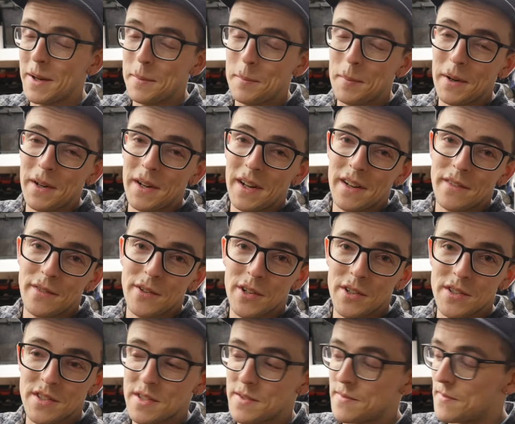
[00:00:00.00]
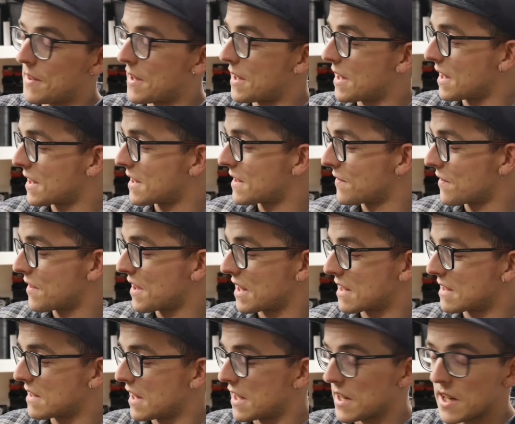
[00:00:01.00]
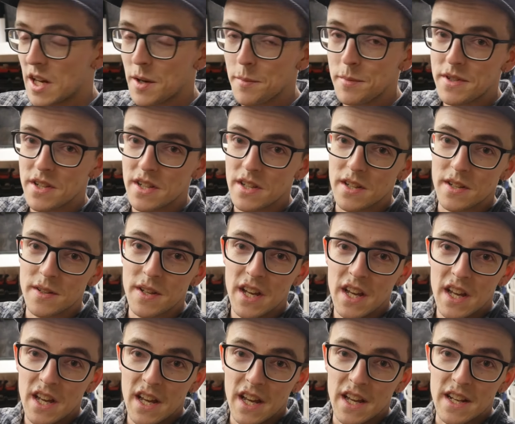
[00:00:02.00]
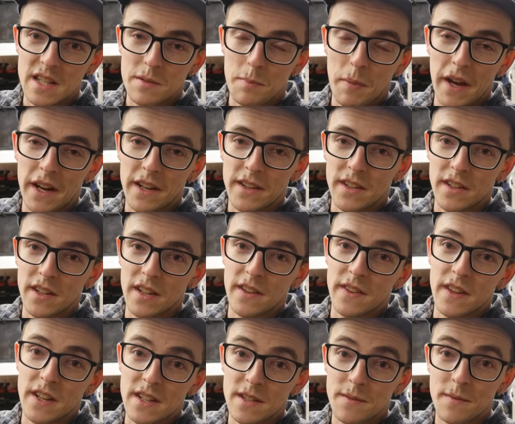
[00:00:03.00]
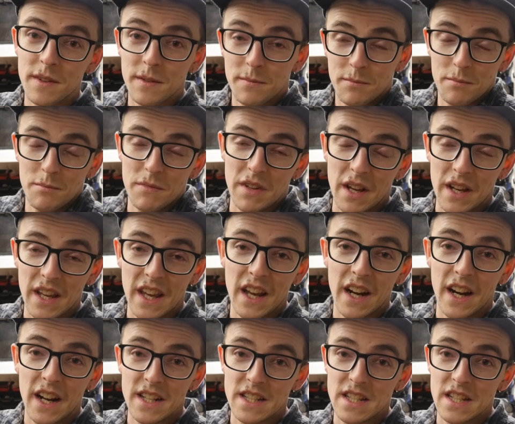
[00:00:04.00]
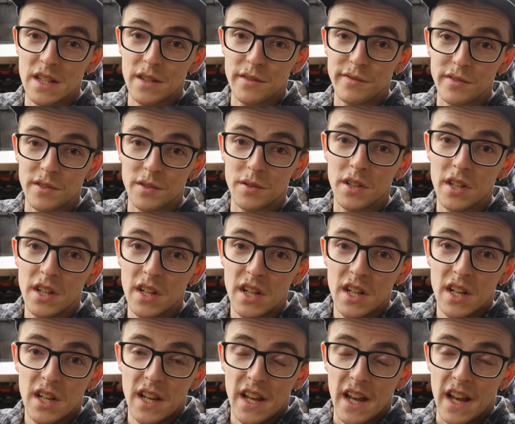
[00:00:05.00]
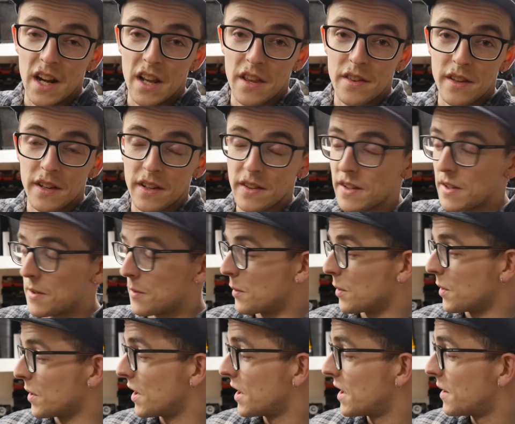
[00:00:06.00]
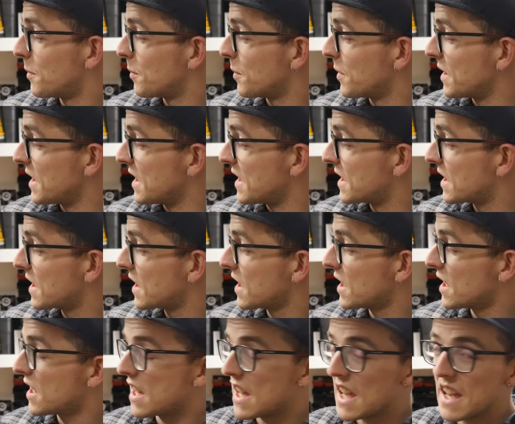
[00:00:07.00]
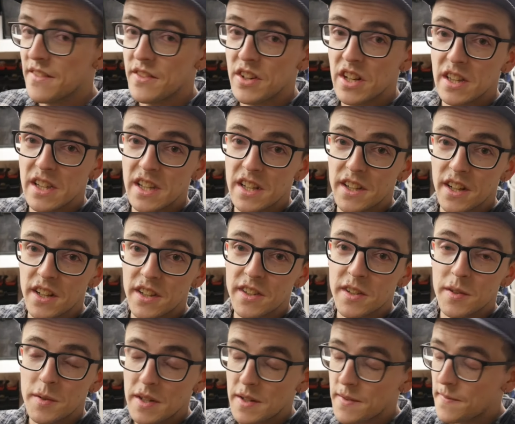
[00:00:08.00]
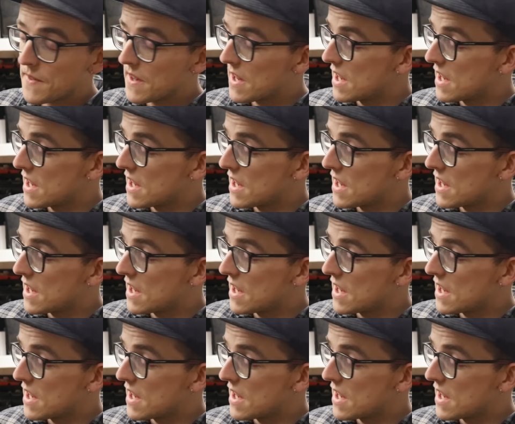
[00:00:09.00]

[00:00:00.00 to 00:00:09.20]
but I've got some things lined up to inspect it and then get an idea for anything that will need imminently done to it.